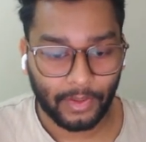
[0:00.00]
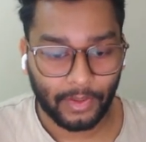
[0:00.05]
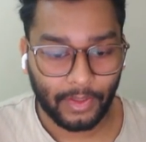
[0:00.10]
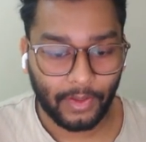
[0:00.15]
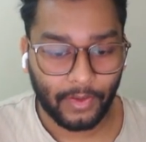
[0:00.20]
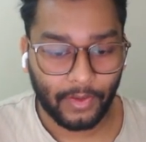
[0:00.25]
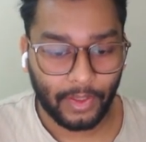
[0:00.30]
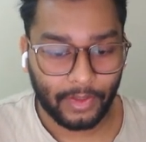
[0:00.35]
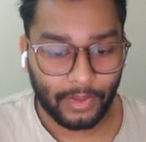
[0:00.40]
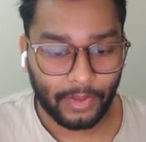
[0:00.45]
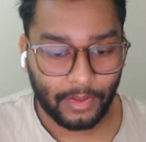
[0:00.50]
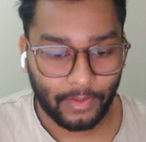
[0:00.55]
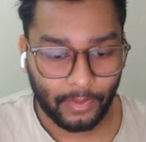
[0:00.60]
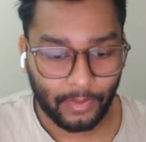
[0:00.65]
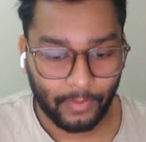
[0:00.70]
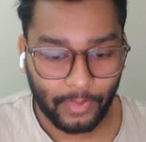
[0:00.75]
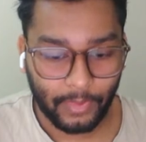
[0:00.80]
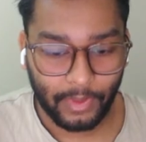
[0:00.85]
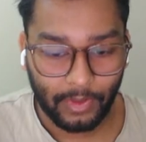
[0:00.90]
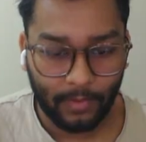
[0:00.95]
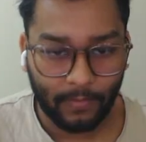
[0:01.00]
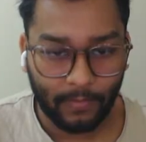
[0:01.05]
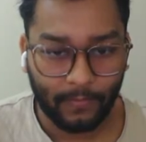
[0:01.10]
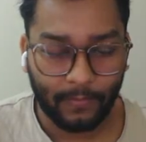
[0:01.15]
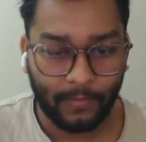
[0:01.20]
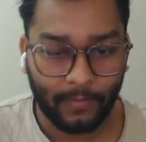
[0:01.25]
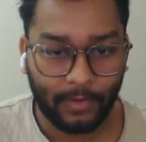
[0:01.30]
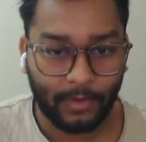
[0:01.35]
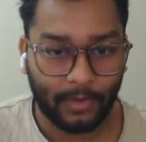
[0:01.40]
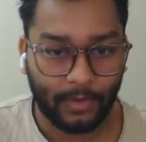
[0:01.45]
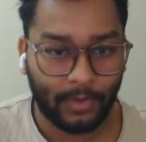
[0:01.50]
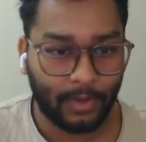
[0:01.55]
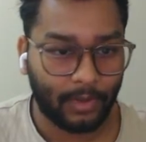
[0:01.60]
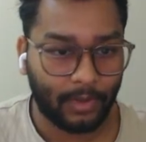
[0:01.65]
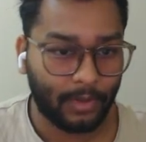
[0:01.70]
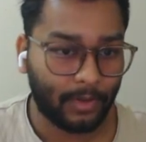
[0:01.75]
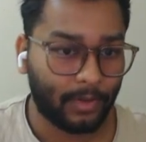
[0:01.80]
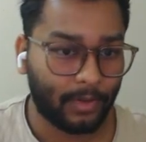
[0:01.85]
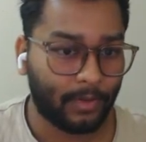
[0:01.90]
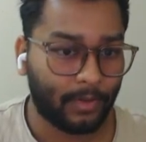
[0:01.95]
Okay, now I believe
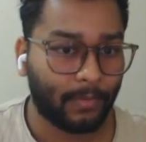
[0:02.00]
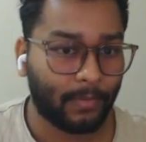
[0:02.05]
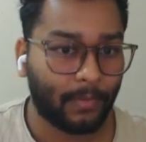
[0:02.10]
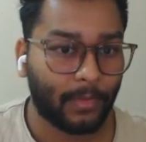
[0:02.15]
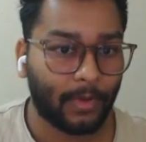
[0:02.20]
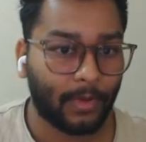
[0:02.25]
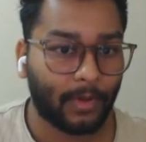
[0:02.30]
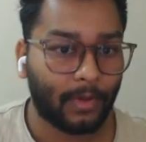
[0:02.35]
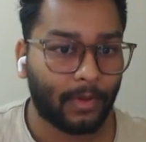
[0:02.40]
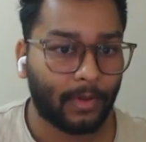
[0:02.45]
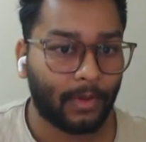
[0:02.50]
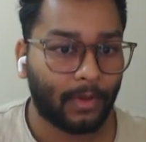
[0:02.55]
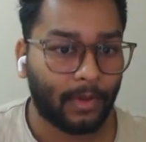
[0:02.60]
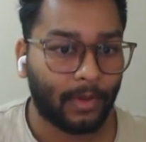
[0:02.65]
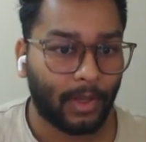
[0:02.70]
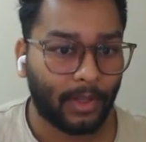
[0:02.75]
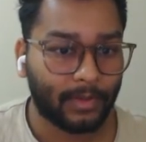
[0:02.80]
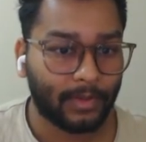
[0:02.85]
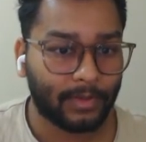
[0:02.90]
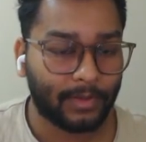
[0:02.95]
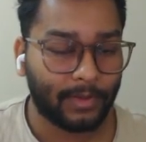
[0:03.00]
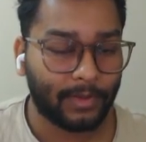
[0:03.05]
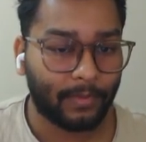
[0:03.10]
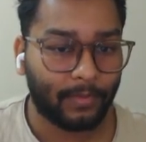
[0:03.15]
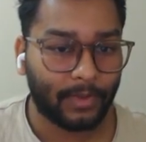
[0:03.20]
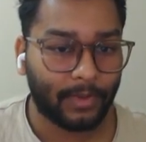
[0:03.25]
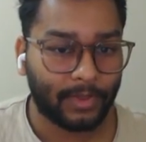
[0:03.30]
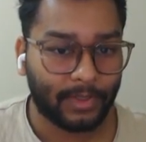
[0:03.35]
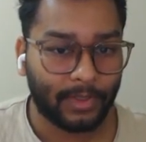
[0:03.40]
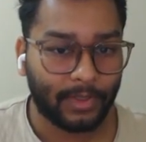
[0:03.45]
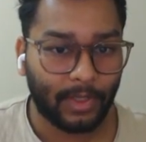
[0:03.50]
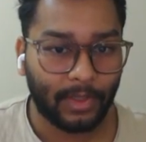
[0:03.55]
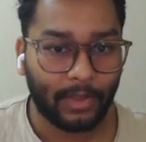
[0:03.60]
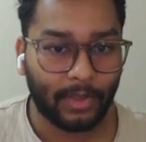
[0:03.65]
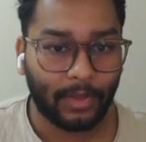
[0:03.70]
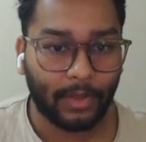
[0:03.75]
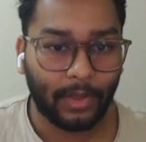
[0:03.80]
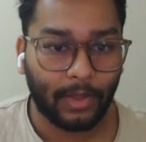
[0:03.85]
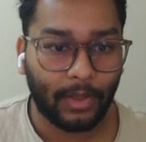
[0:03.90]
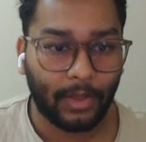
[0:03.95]
the unzip is
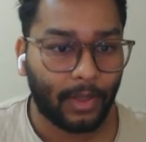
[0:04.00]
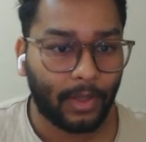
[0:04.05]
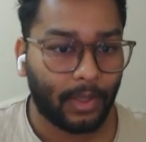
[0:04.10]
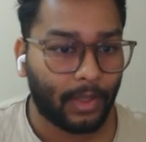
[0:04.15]
done.